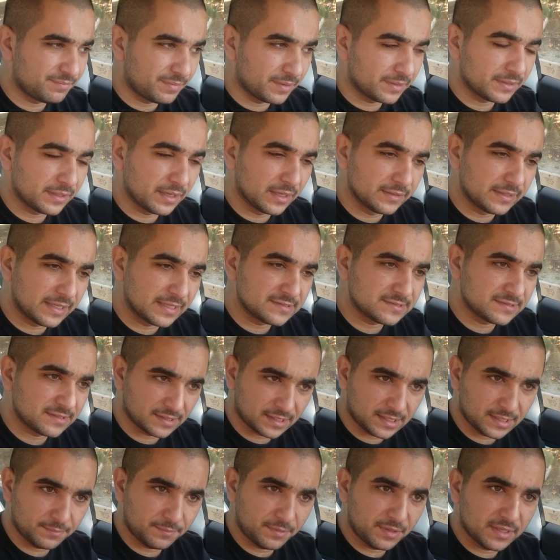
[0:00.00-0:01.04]
But that's not
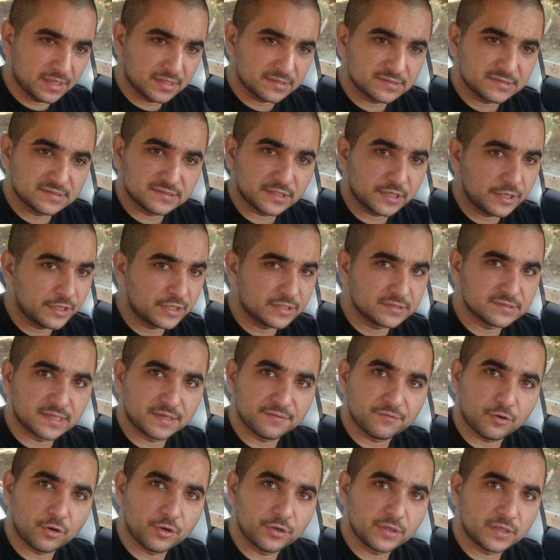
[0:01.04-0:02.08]
going to be necessary because
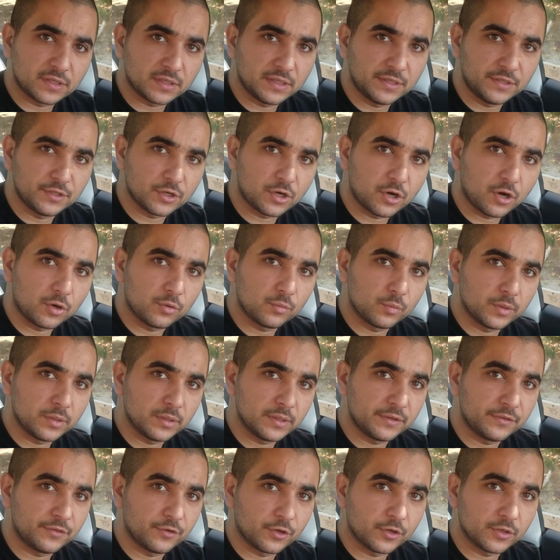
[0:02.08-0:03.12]
I've already cleaned the car
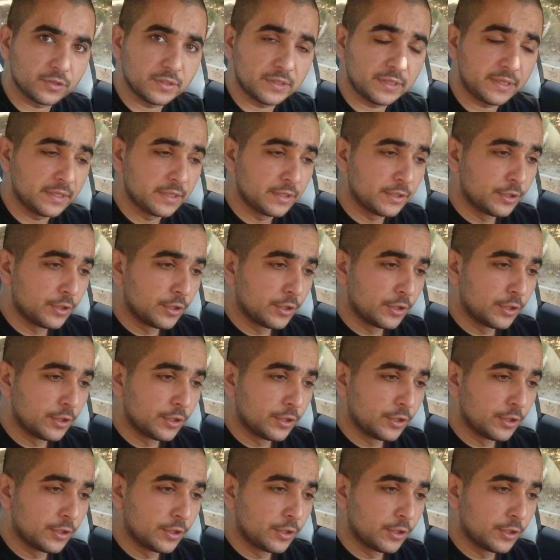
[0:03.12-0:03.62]
really thoroughly.